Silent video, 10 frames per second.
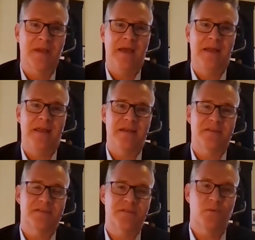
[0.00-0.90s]
And
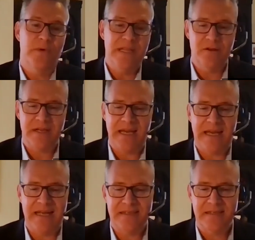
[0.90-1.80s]
as we look
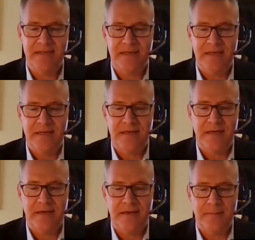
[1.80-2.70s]
at
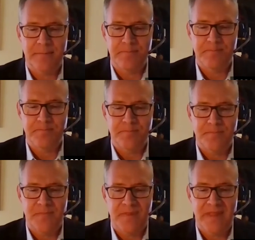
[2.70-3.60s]

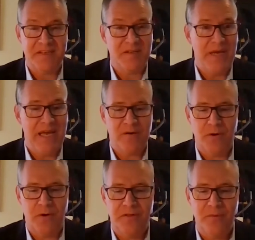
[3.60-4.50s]
that demand
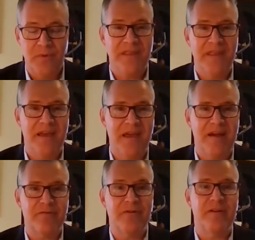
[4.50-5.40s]
growth, we think
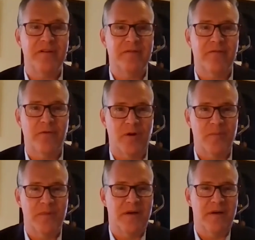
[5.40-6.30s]
every
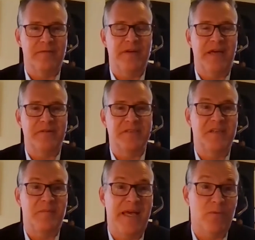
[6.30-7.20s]
form of energy
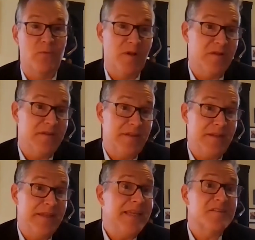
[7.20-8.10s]
demand
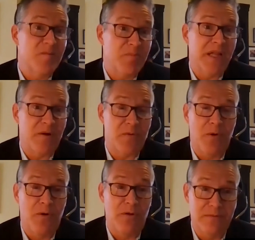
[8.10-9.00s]
needs to play a
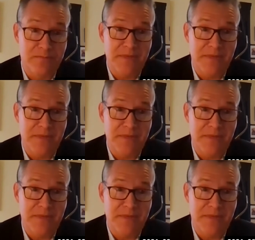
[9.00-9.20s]
role.